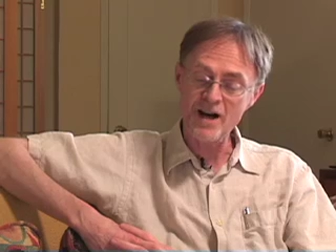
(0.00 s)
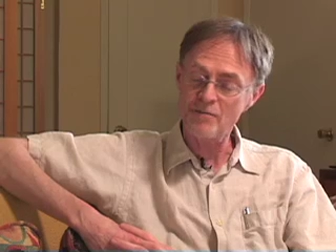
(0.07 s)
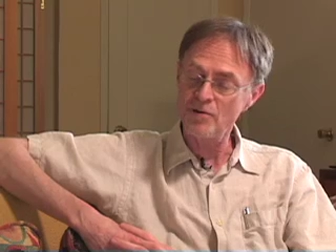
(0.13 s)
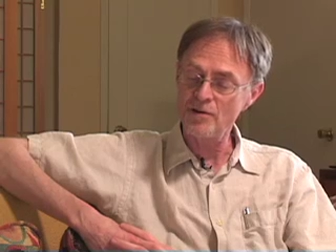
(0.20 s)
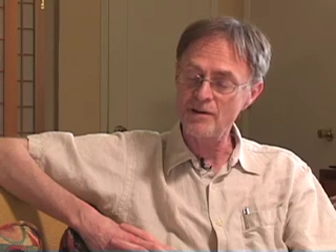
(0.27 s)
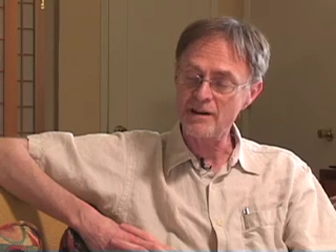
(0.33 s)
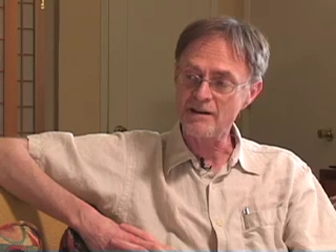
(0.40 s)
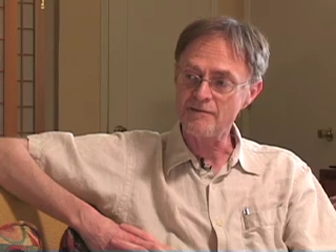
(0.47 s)

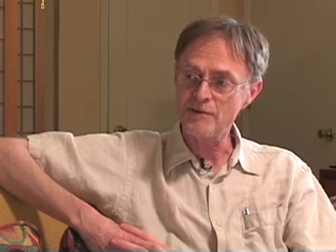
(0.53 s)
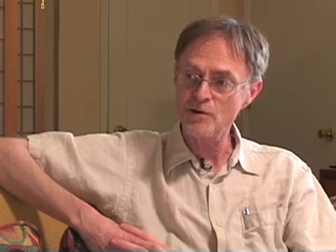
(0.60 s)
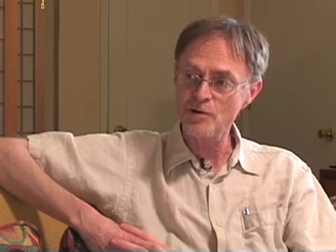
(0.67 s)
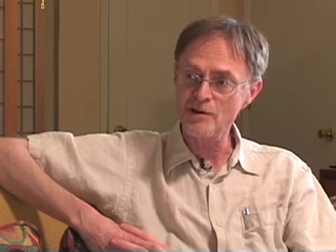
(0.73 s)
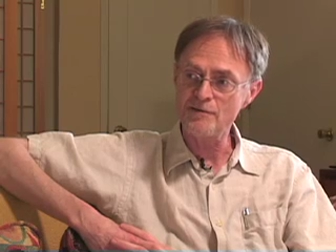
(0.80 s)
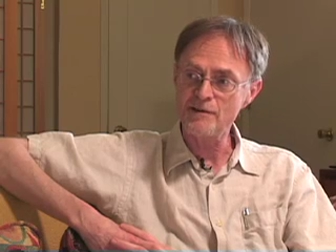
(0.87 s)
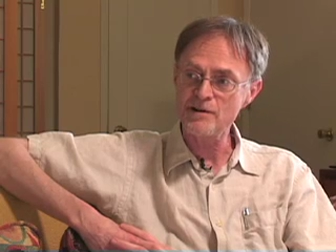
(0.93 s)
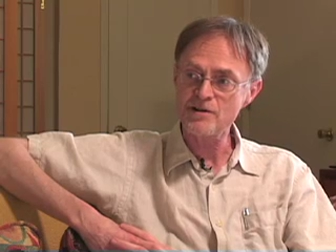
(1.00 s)
double the
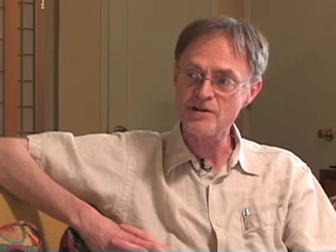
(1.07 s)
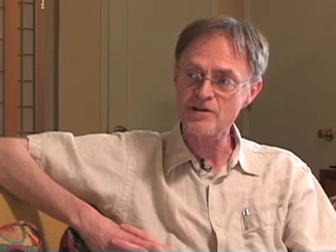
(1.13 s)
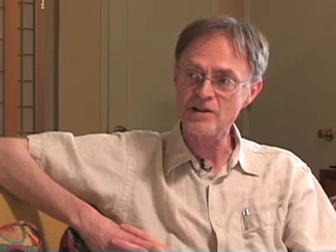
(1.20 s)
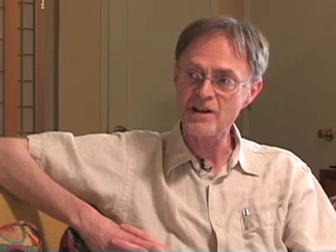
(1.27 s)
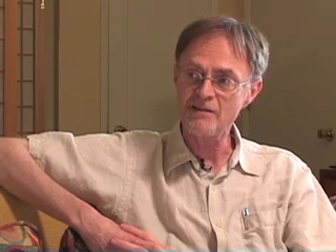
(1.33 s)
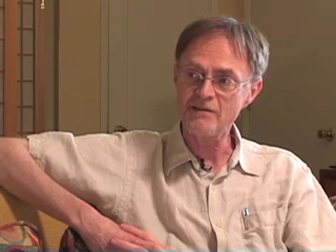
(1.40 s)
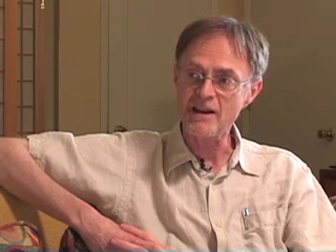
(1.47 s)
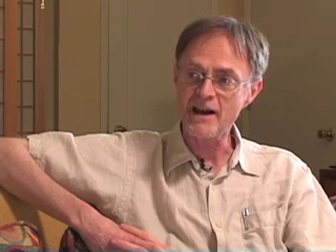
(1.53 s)
fuel
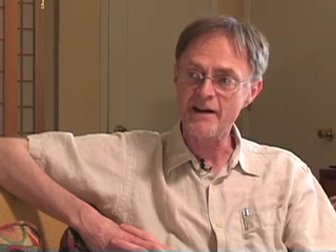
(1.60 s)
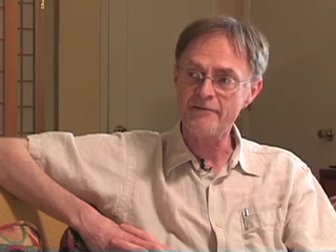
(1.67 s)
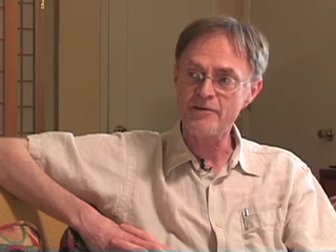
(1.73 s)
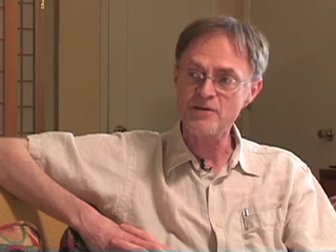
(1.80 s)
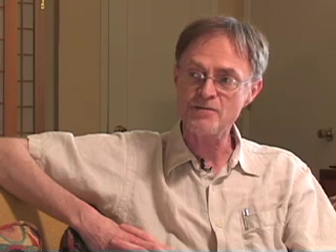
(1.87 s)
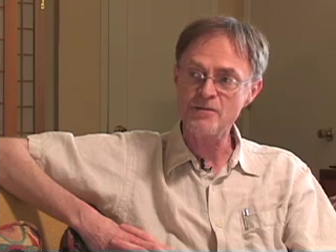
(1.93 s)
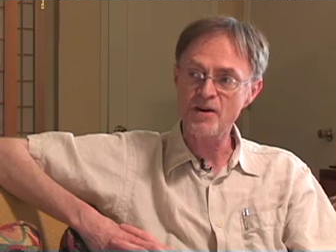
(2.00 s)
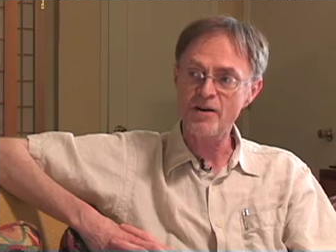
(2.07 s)
efficiency of the
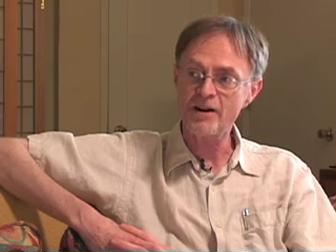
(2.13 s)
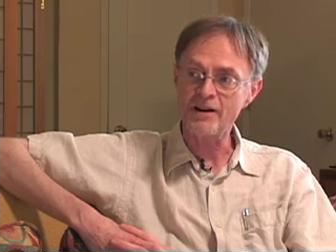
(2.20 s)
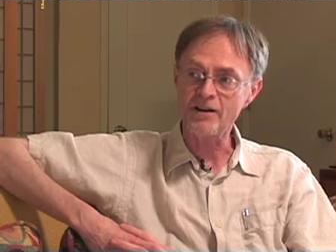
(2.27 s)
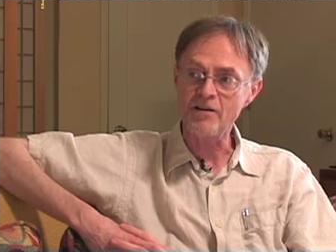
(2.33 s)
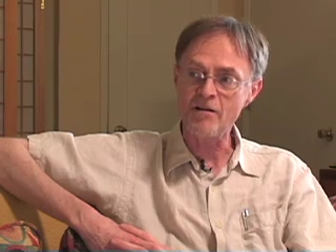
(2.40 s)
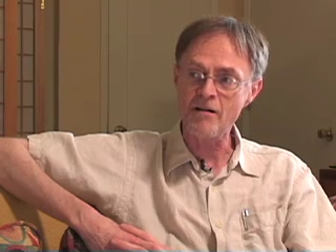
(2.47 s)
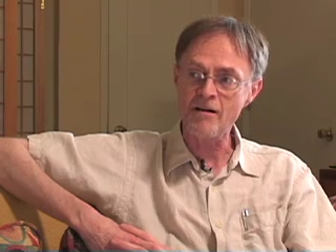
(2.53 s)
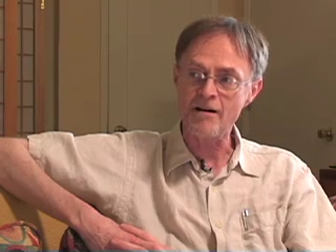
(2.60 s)
average American
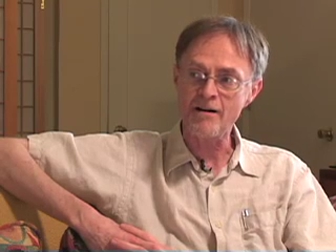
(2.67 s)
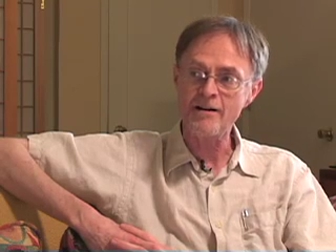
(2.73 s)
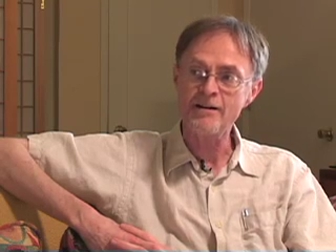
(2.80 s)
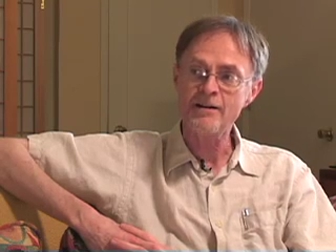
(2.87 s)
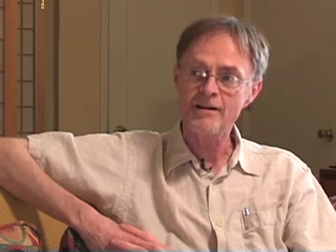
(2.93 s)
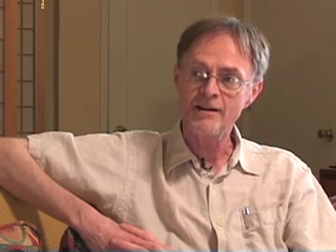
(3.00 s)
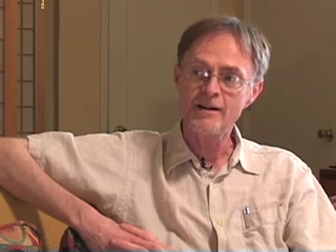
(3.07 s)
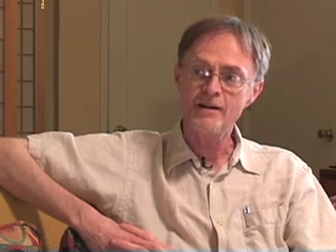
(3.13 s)
car
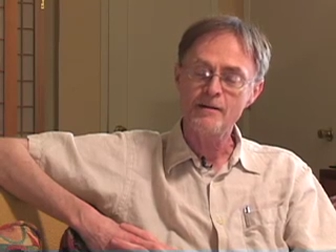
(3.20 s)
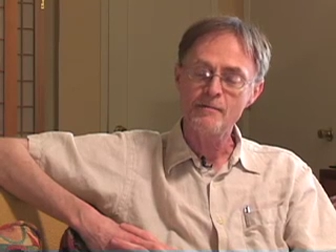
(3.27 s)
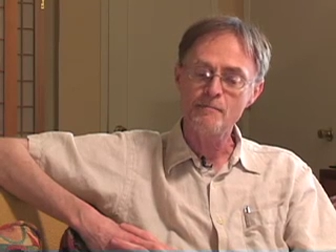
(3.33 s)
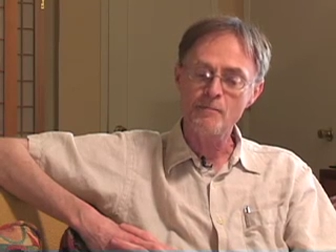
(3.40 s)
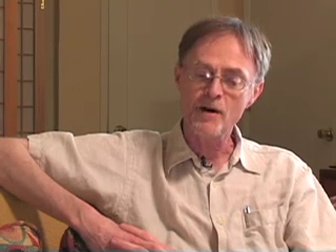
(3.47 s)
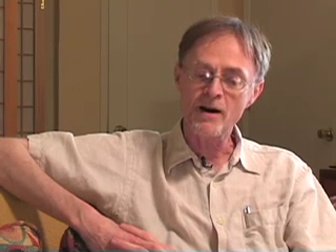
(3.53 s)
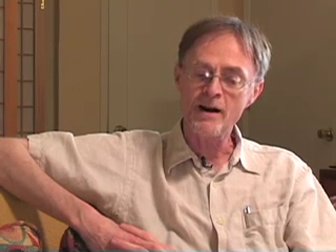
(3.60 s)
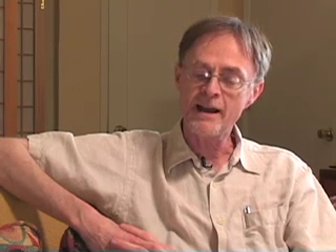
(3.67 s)

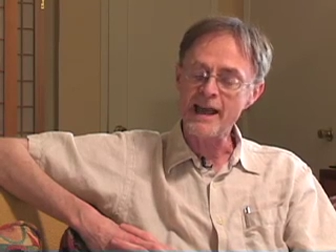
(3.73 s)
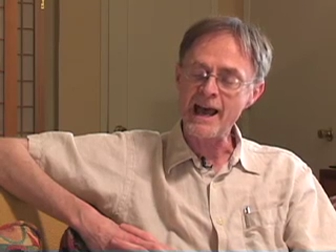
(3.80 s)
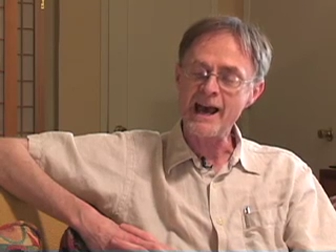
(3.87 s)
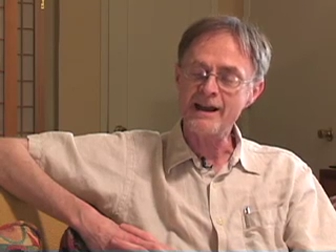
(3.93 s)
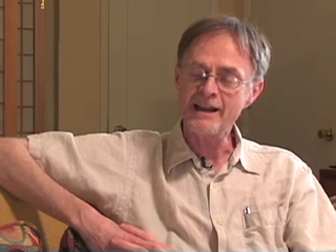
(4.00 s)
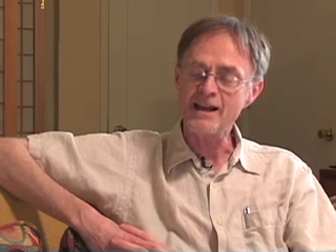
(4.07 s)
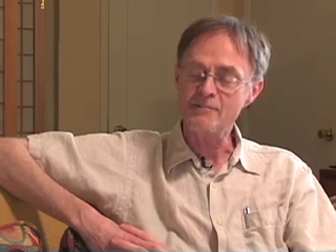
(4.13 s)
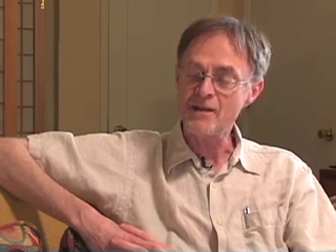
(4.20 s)
by
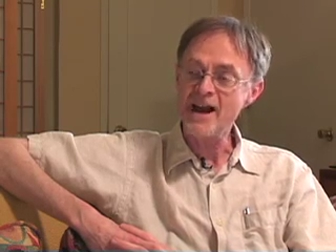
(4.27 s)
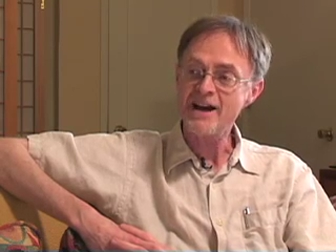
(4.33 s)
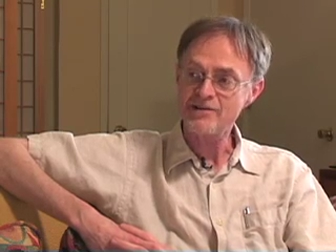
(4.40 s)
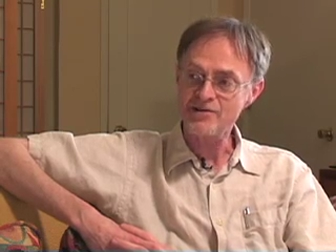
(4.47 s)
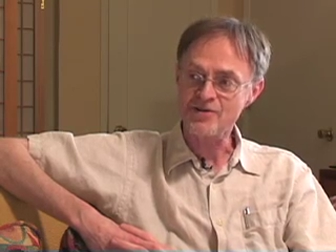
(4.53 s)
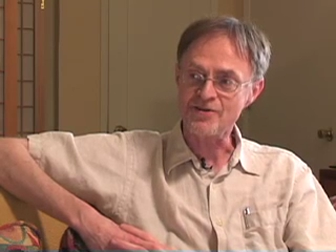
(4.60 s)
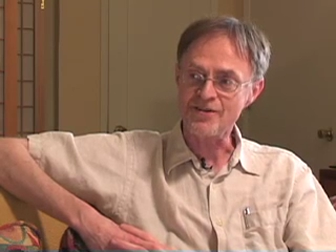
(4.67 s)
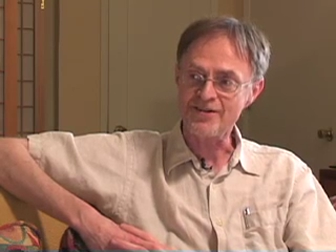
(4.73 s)
adding a
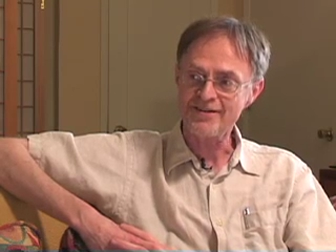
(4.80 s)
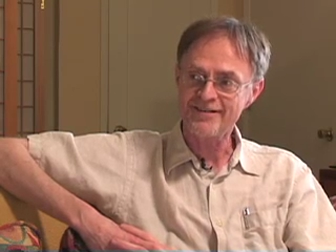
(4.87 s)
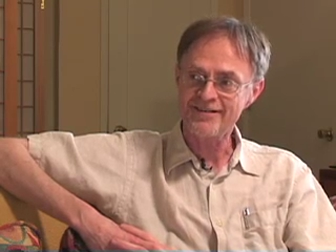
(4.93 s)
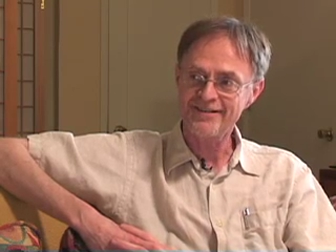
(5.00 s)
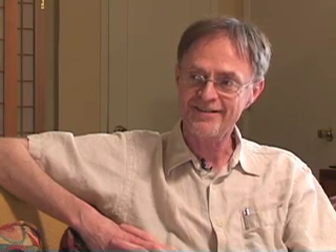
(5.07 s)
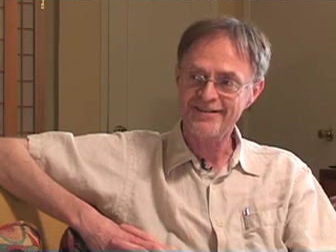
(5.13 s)
passenger.